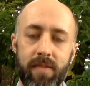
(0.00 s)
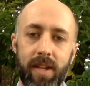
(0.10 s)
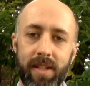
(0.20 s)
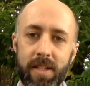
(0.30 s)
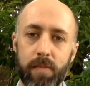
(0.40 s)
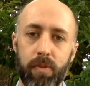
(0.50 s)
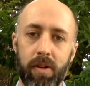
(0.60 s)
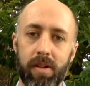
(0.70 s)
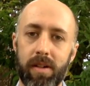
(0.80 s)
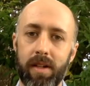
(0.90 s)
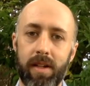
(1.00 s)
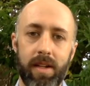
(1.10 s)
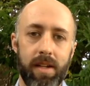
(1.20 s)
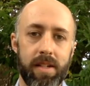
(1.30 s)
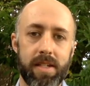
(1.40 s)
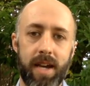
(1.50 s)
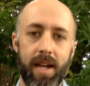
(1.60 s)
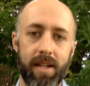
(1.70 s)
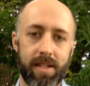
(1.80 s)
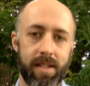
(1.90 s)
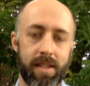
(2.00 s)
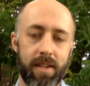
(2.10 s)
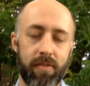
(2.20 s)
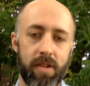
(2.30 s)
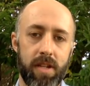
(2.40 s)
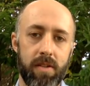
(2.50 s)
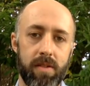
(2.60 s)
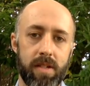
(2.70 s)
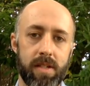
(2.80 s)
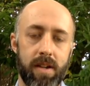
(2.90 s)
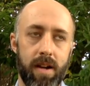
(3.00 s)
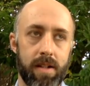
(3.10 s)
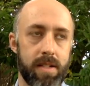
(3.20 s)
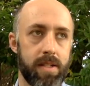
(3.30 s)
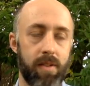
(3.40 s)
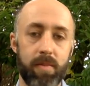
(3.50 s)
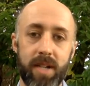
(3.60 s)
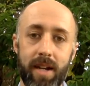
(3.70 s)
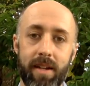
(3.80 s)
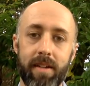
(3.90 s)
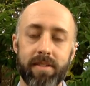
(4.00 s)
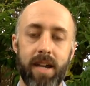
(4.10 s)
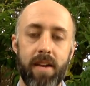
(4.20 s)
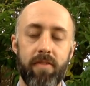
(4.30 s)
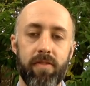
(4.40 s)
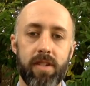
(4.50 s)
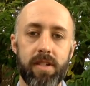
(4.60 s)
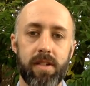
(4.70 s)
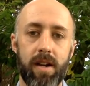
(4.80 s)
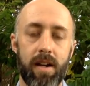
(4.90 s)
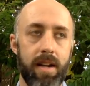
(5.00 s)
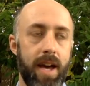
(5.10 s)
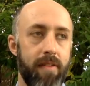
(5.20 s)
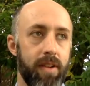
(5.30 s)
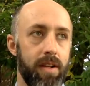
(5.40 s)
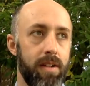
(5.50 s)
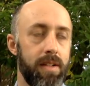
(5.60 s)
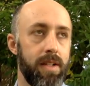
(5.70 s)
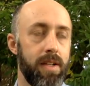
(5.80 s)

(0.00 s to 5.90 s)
If you get this book, decide it's the thing for you to start streamlining your life, to start having a